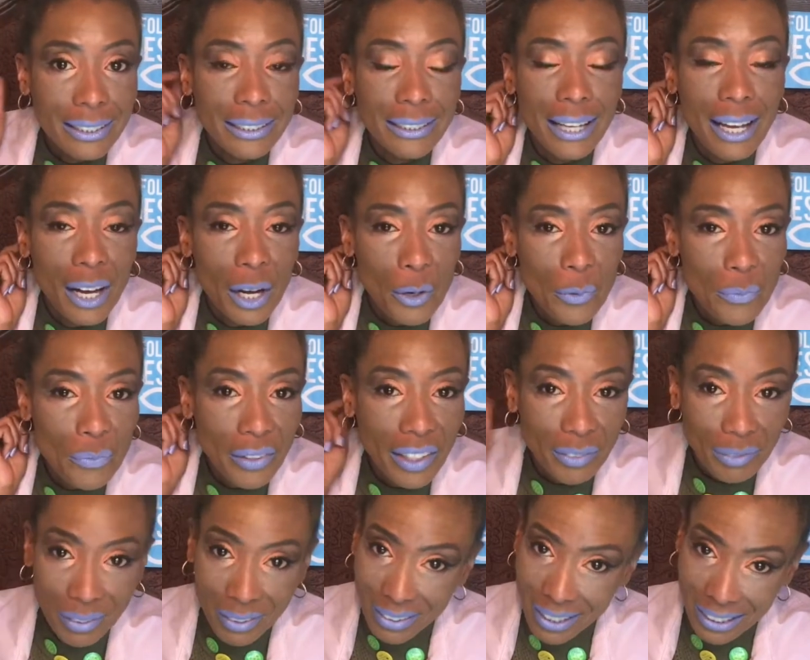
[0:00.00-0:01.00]
Now,
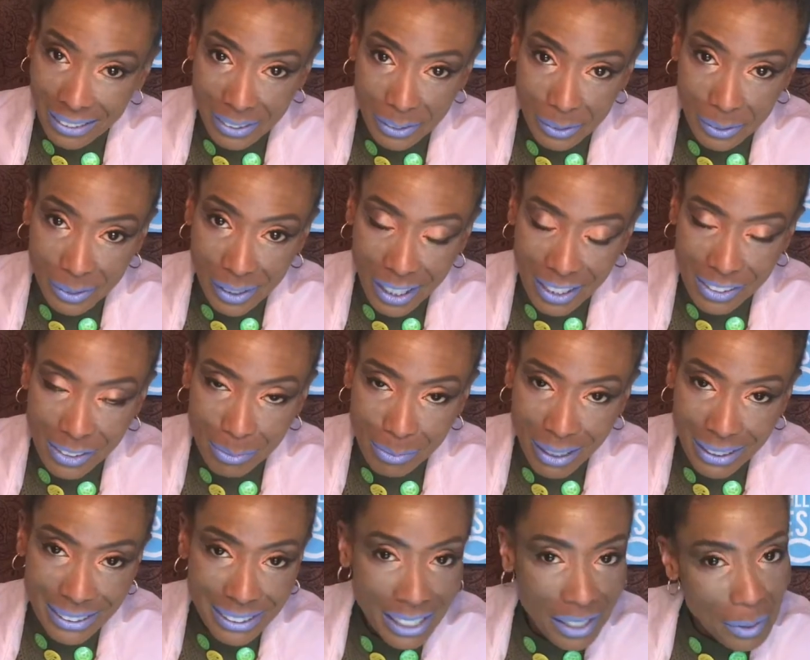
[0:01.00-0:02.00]
if you're not subscribed to
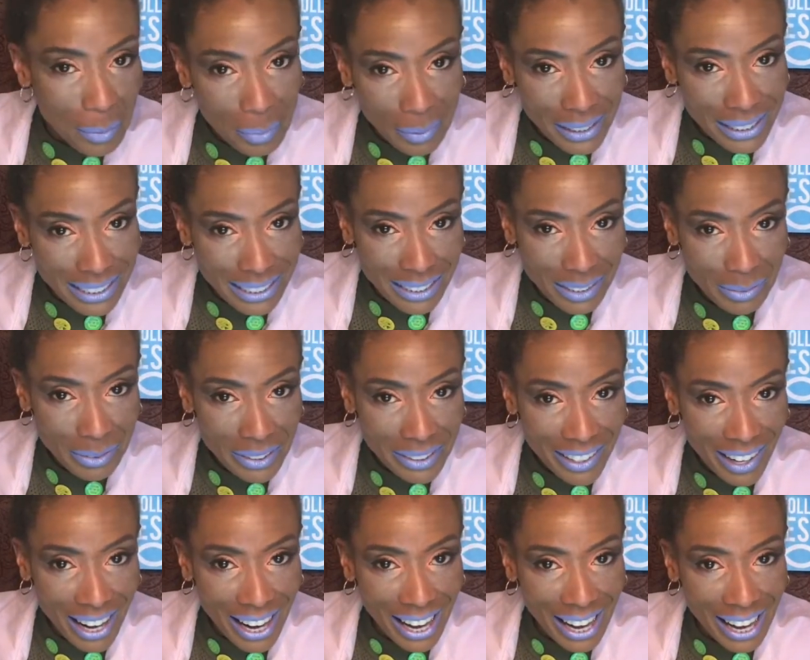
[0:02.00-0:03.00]
my channel, please
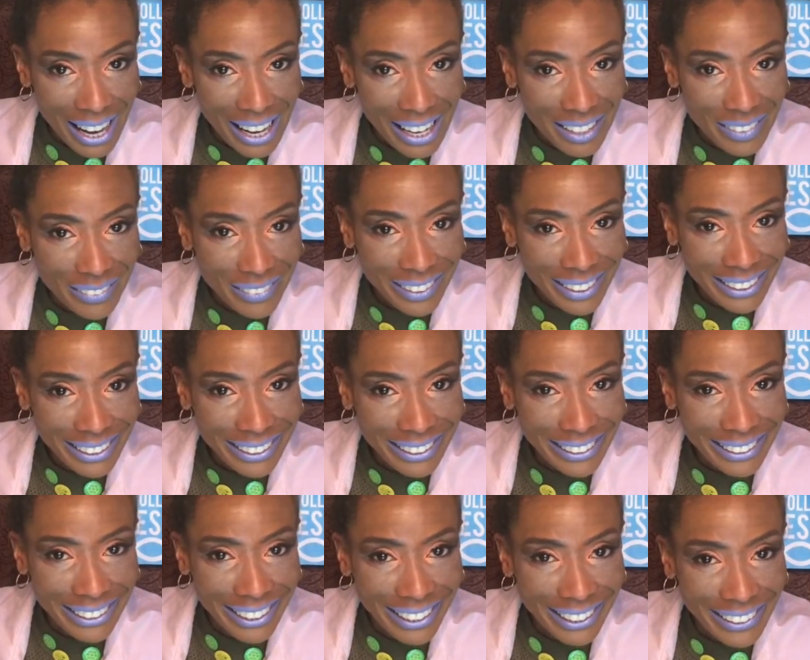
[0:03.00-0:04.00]
subscribe,
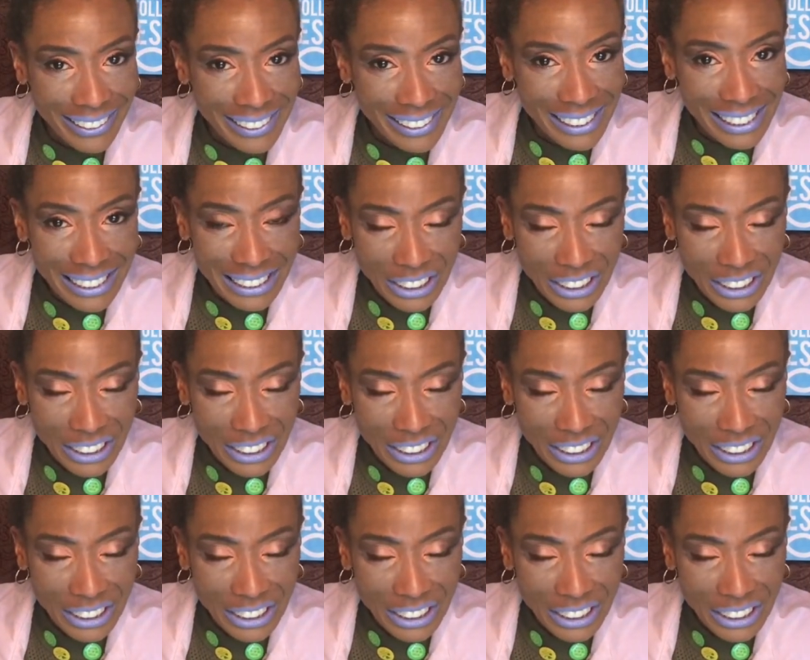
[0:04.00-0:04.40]
you know?